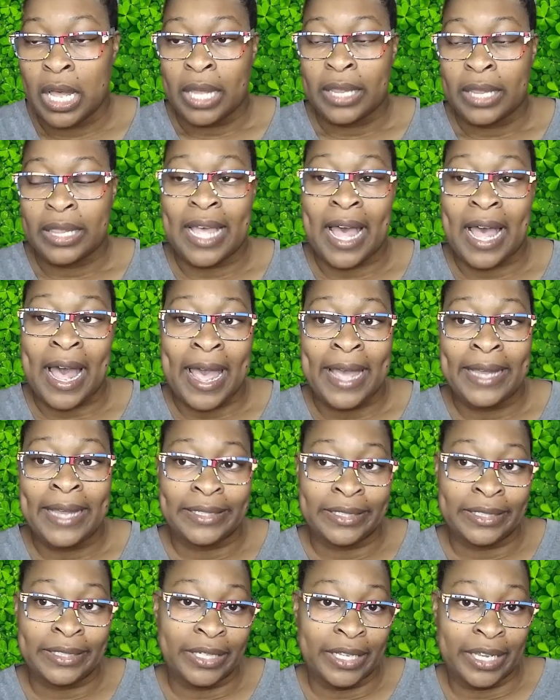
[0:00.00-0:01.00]
the
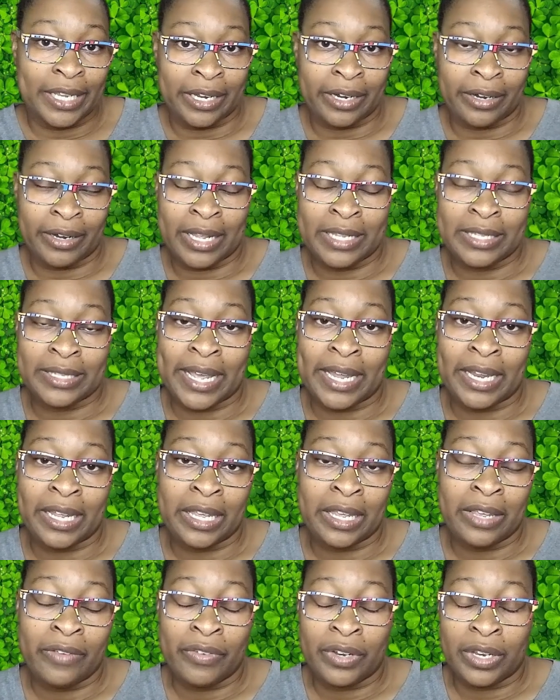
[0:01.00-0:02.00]
idea here is that
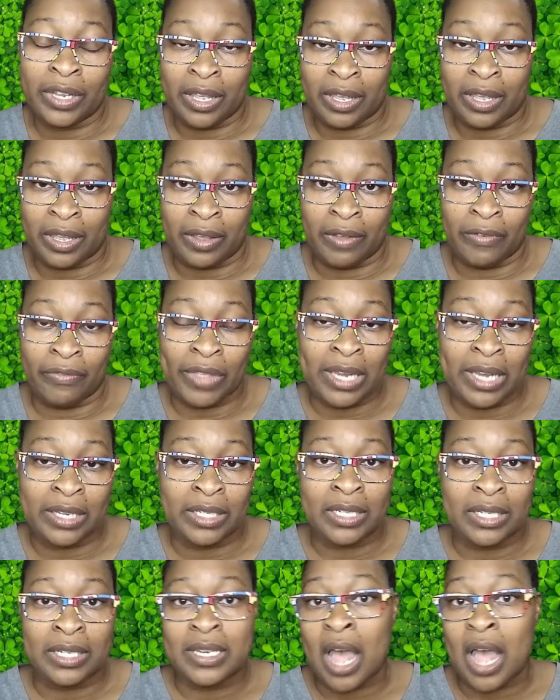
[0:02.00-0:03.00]
even if they
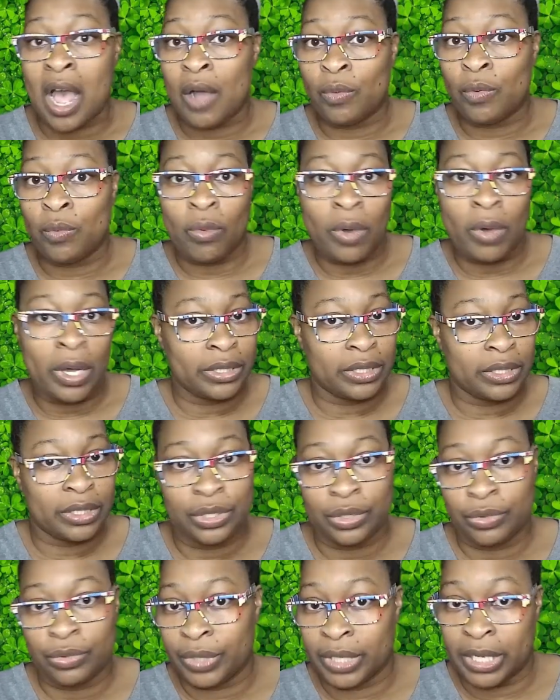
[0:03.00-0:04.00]
did not want
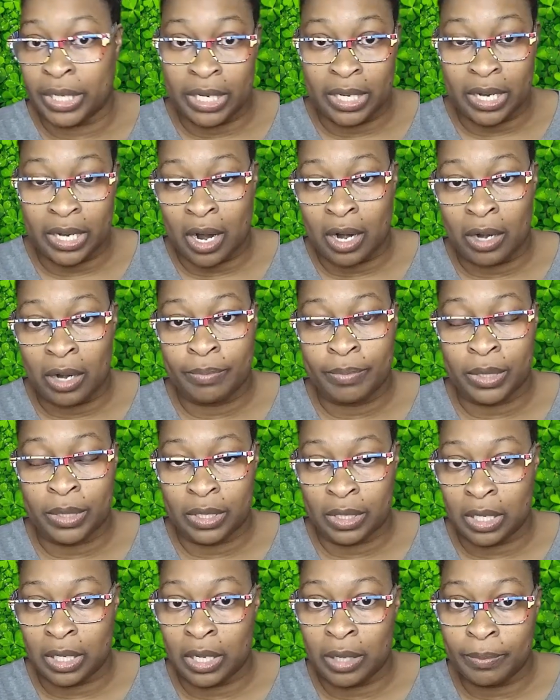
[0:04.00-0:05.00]
to read our book
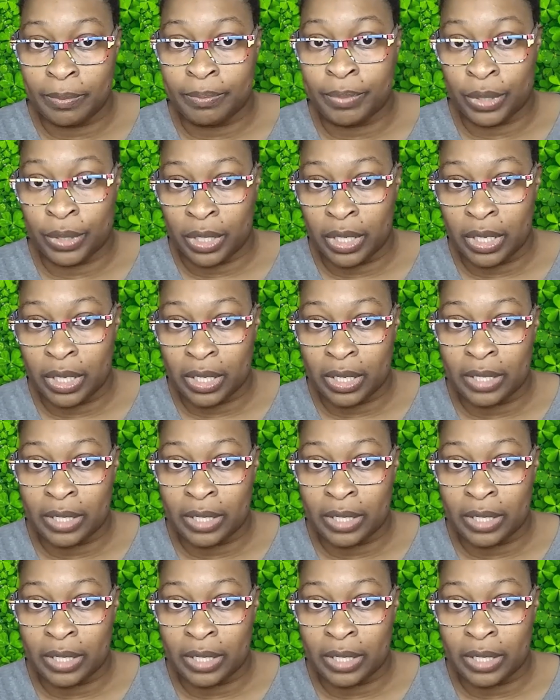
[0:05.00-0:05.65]
club book,